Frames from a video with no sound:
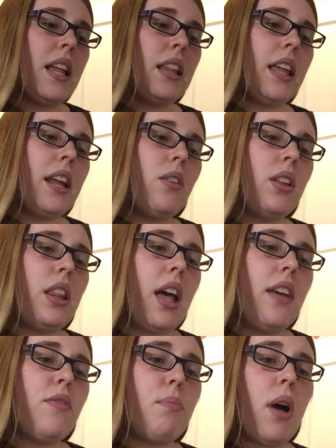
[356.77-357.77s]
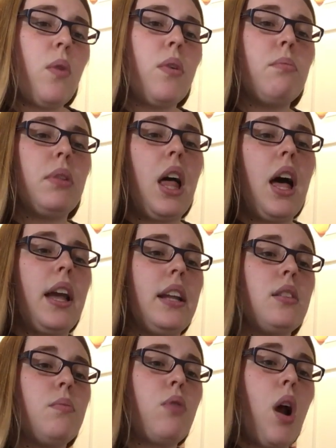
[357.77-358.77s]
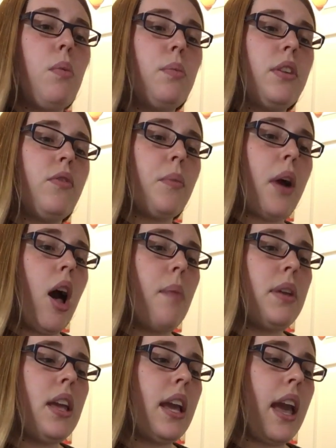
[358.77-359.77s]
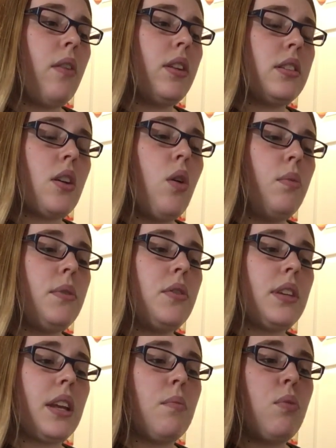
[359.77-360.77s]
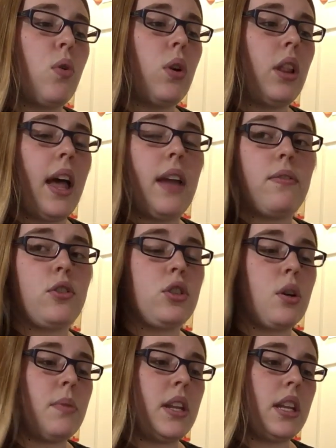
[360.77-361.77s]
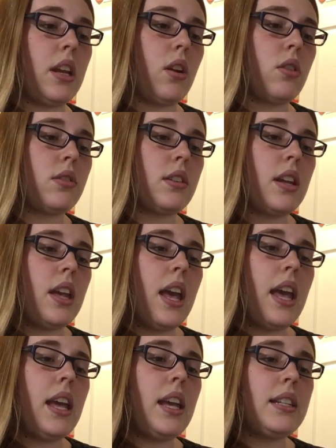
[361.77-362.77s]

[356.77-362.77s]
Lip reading: Later in life, Bach went blind, probably from copying out his own music in poor light for so many years. He